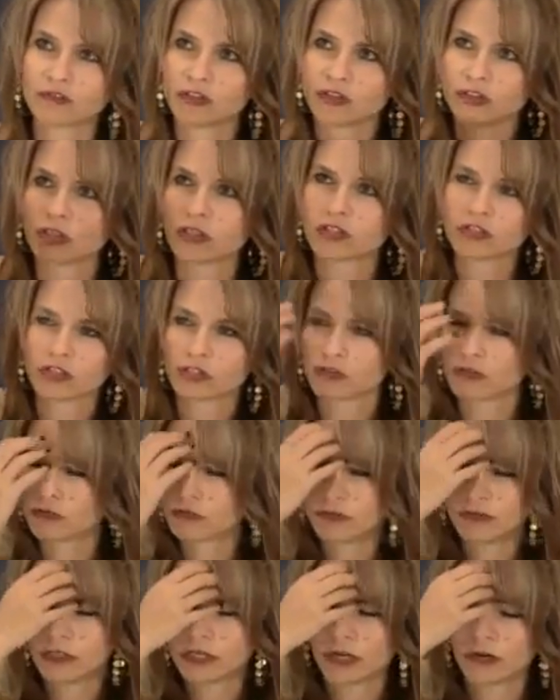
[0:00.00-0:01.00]

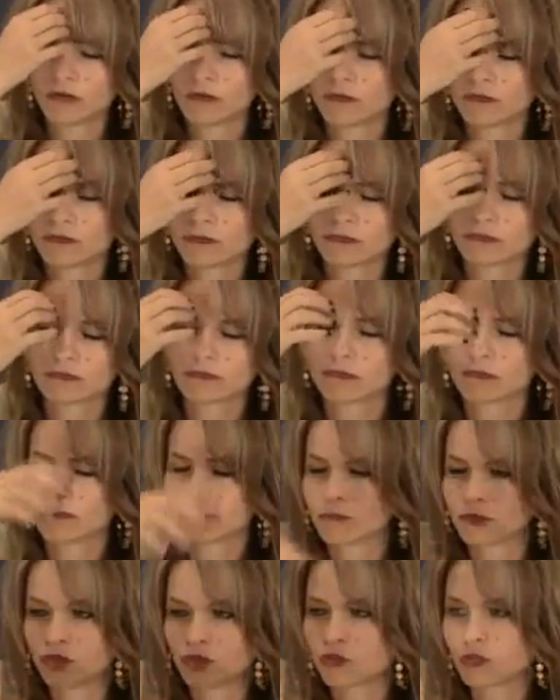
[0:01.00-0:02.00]
you
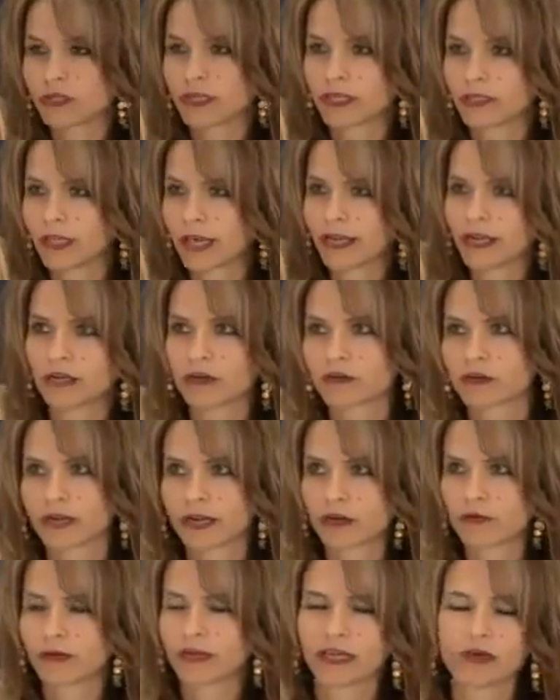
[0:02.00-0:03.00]
know, Julian Lennon
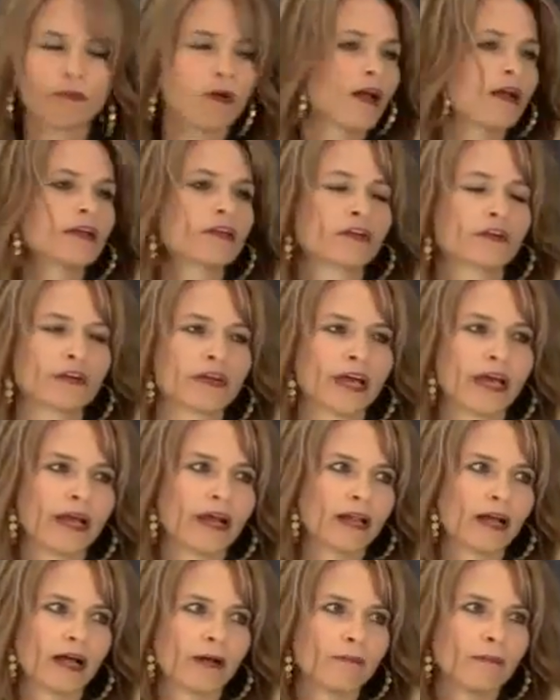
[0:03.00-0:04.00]
created what he wanted to
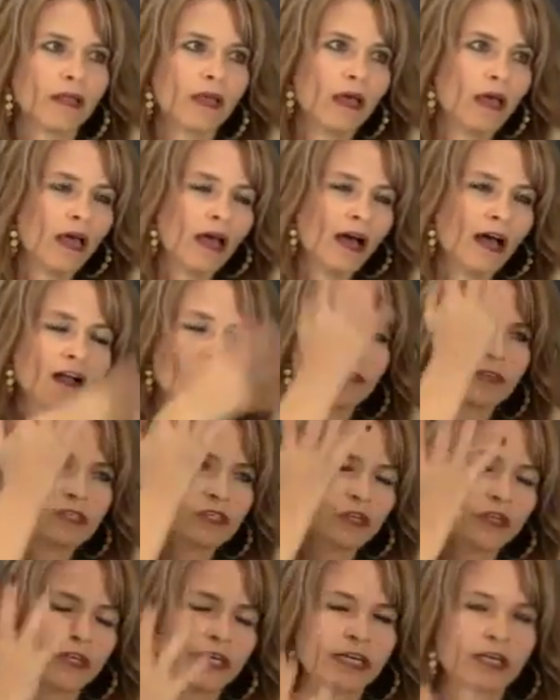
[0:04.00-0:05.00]
create. Um,
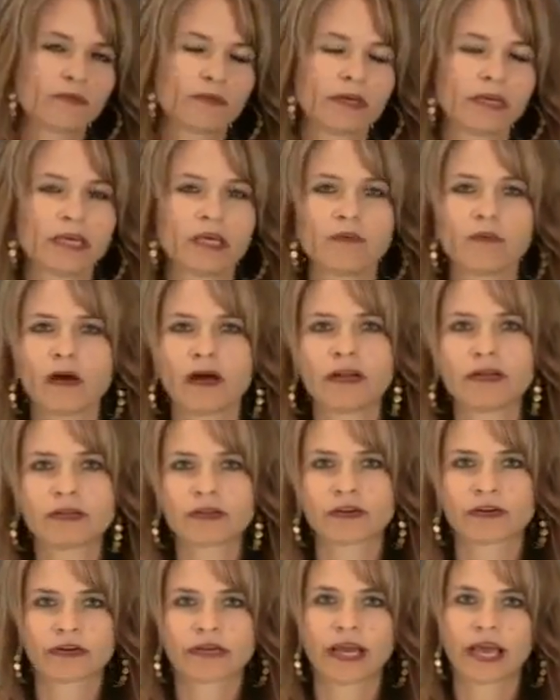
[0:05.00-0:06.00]
Elvis created what he wanted to
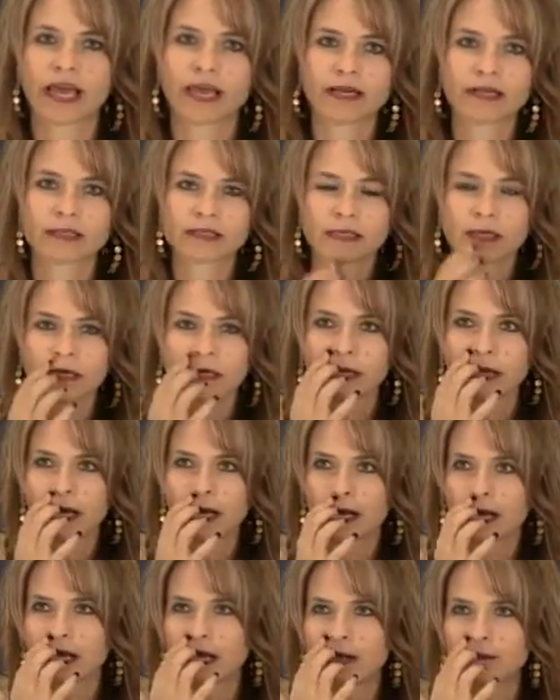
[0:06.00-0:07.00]
create.
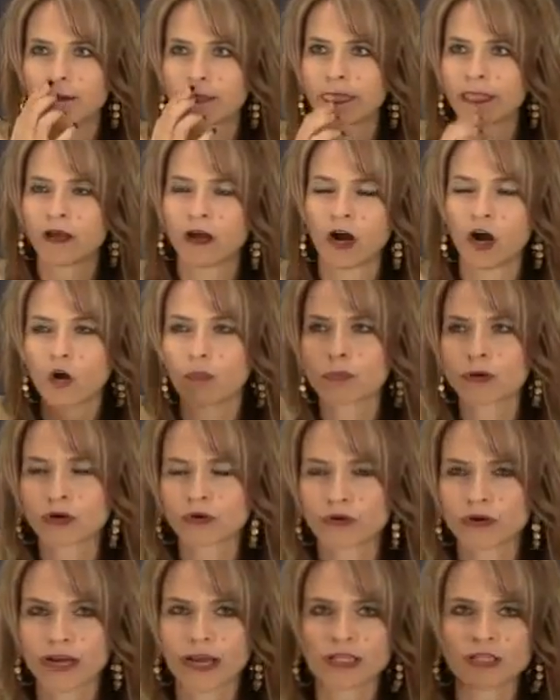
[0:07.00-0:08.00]
Um, Oprah
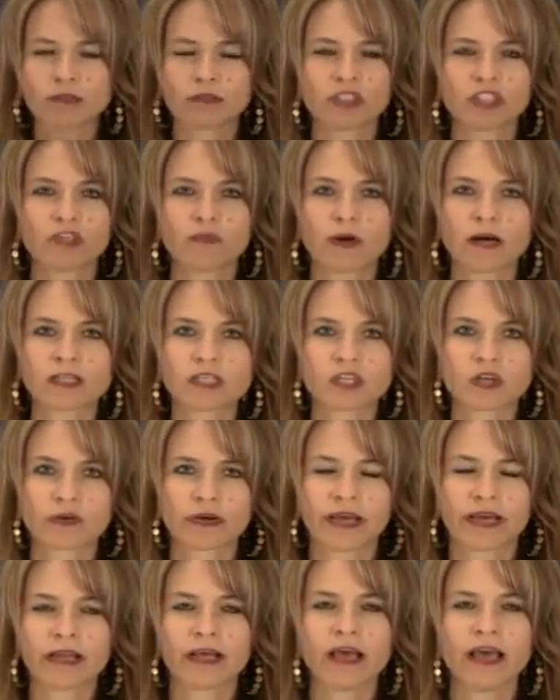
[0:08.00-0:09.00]
creates what she wants to
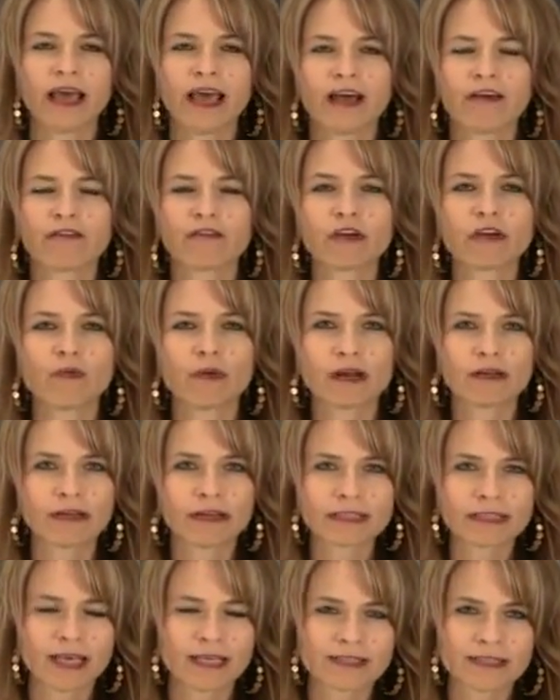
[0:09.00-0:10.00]
create. Every one of
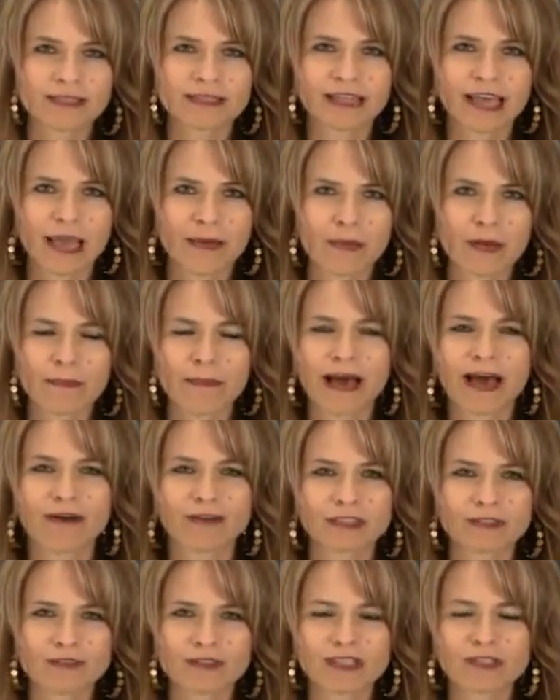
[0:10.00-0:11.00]
us has the same
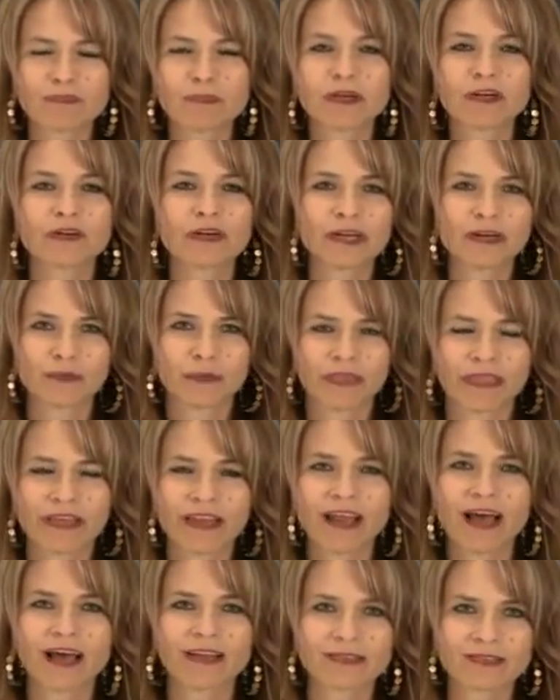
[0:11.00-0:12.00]
amount of spirit
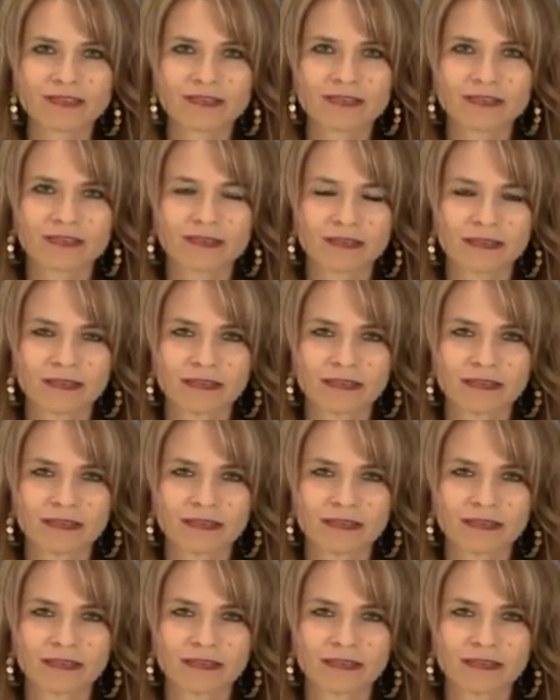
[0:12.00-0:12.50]
within us